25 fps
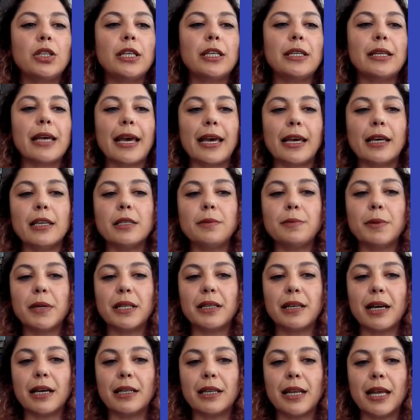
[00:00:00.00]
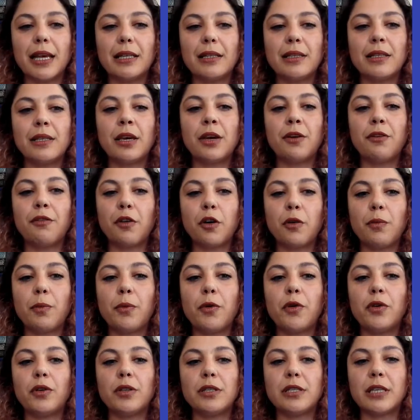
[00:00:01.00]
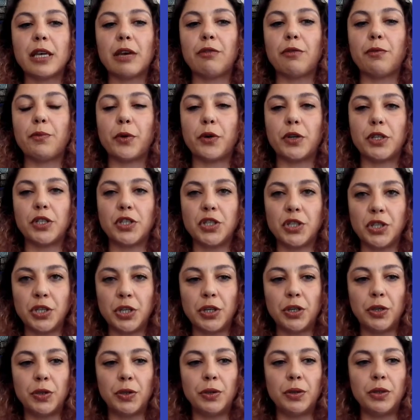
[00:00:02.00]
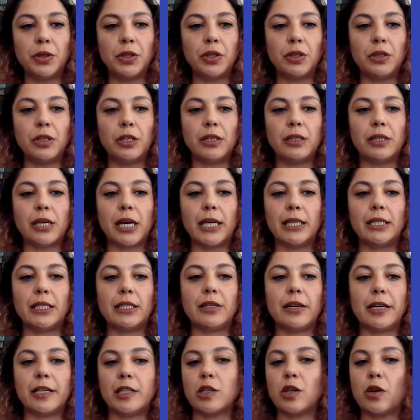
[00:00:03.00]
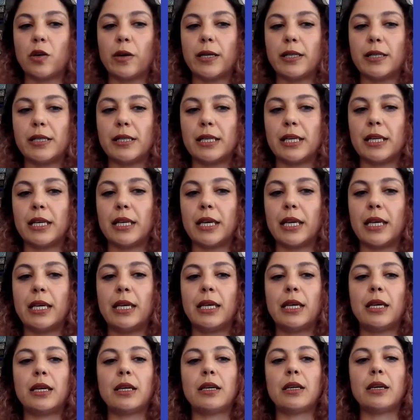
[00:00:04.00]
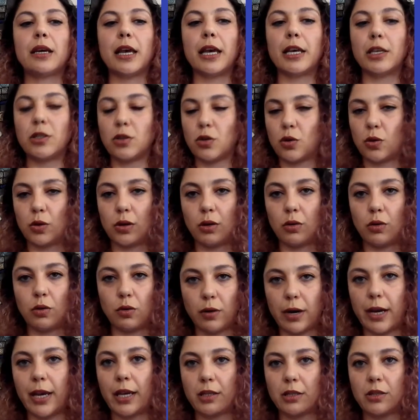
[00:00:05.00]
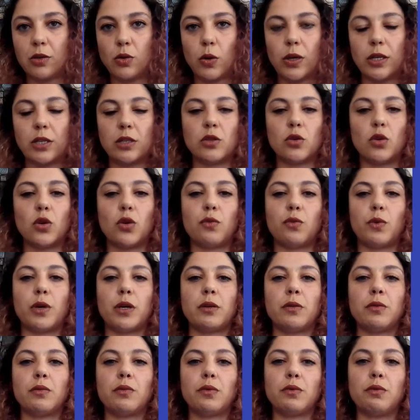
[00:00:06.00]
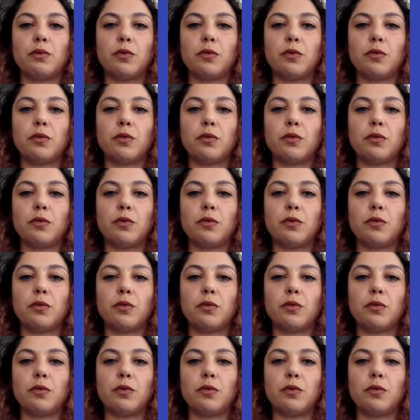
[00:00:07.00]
You need ASP.NET 4.7.2. You need either SQL CE, SQL, or SQL Server.